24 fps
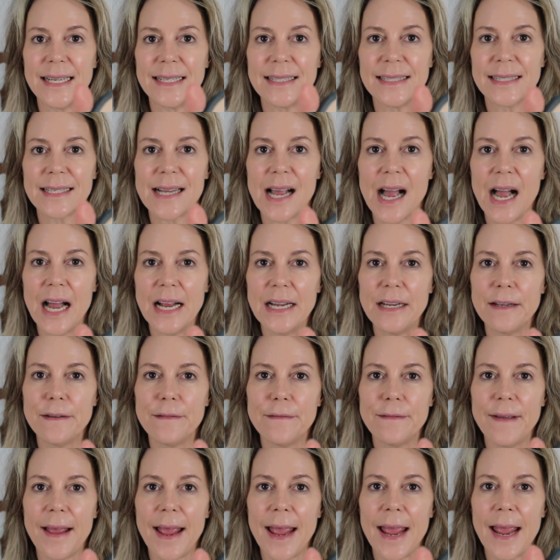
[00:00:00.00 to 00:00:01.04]
It's kind
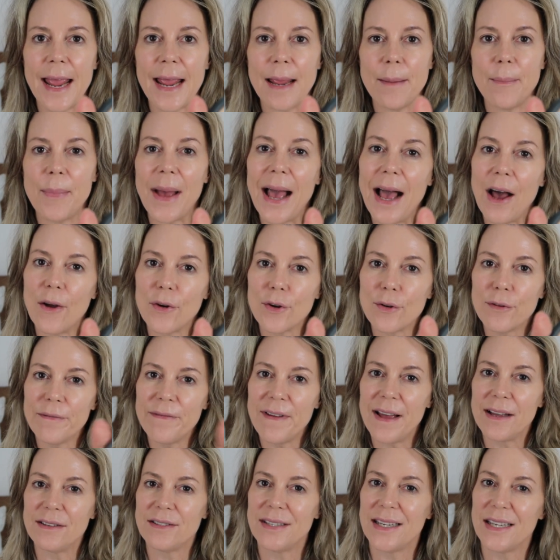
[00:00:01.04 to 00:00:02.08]
of a powder
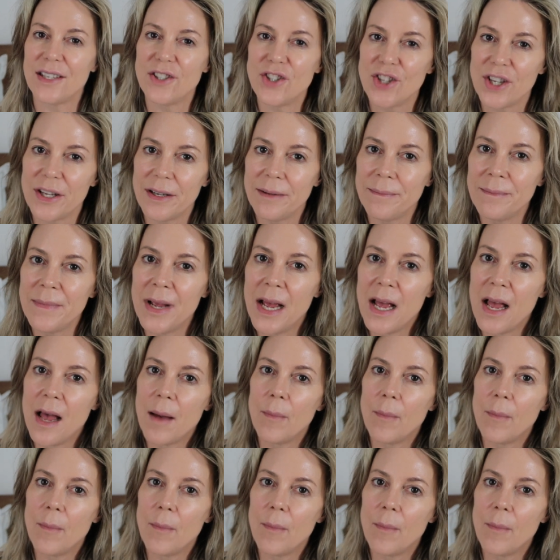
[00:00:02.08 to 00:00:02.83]
foundation,